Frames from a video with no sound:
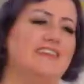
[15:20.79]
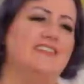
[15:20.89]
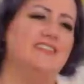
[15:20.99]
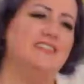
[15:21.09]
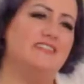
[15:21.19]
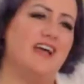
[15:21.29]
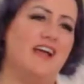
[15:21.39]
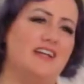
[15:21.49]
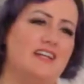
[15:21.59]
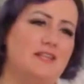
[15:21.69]
see this
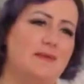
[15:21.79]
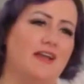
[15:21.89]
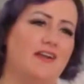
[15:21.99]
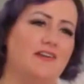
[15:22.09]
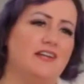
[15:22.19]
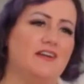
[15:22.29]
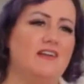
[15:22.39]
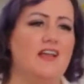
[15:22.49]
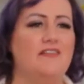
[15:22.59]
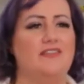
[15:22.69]
hiding in the background
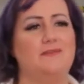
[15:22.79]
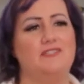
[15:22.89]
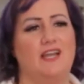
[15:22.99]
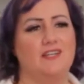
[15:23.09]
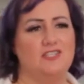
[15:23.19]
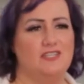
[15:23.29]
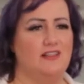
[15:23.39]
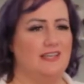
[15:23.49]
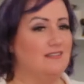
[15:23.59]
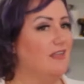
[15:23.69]
here? That was actually
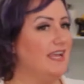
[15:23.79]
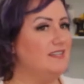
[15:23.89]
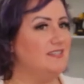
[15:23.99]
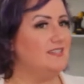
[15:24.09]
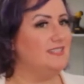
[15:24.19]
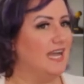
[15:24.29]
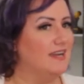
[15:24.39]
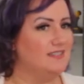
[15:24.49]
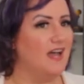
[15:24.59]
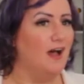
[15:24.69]
like lights
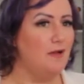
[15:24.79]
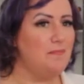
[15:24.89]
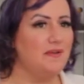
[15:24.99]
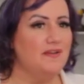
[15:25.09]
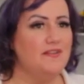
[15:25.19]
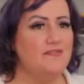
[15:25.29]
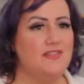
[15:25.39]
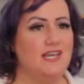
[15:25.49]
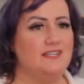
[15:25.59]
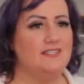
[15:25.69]
stacked up
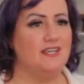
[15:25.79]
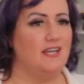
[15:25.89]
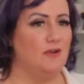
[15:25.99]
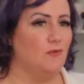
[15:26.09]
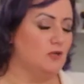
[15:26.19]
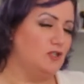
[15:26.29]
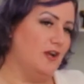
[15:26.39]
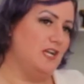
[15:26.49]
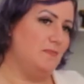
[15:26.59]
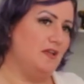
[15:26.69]
that we're
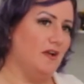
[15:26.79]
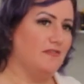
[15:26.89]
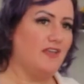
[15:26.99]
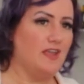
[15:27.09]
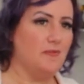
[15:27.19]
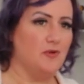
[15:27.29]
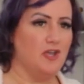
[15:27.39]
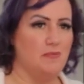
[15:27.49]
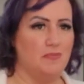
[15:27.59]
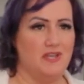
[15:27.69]
trying to be off
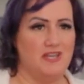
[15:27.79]
camera, but